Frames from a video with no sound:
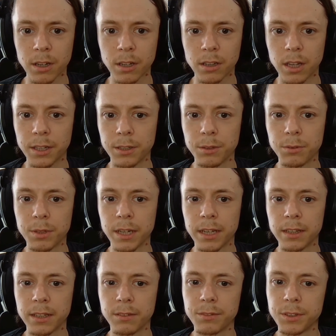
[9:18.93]
Like you
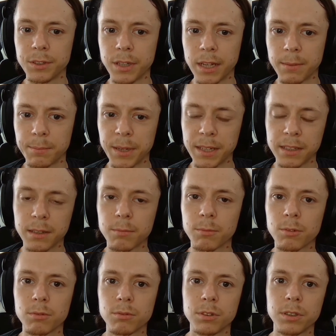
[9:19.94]
can, if you can pick them
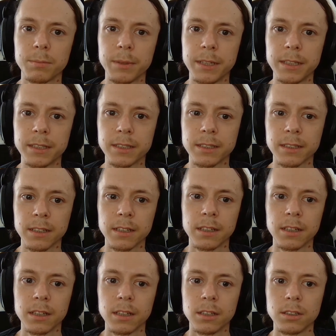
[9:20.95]
through the bass,
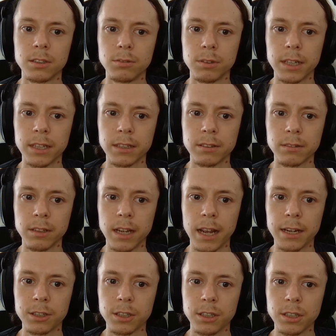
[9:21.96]
you can
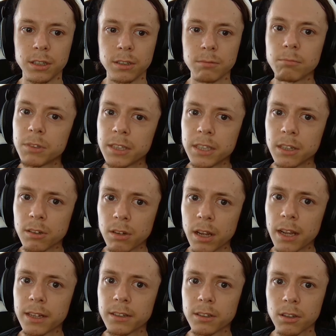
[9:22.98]
actually hear
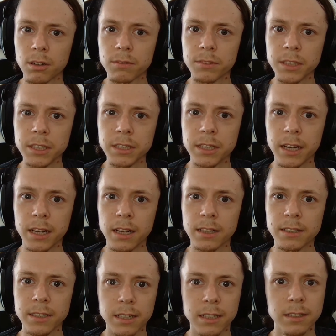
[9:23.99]
like a lot of
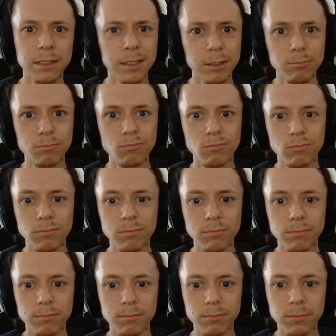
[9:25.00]
details, and
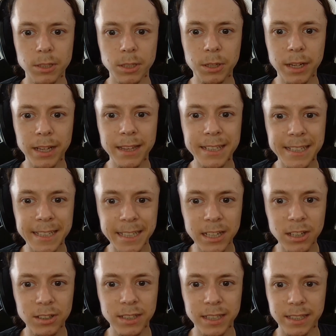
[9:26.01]
you can
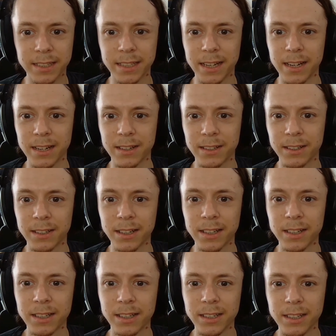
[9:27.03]
hear that there
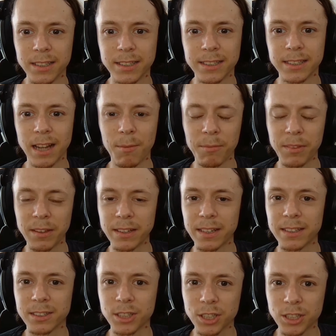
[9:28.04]
is something
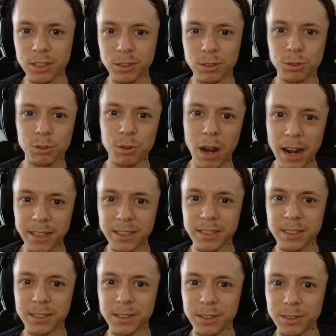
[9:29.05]
that just
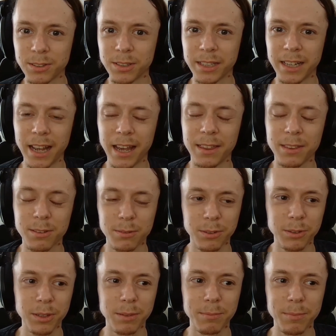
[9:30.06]
tries to get
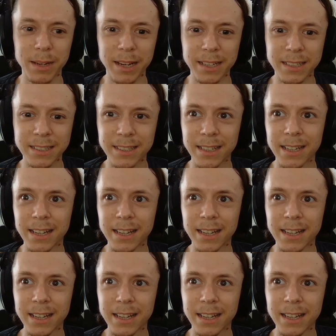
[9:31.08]
through the bass.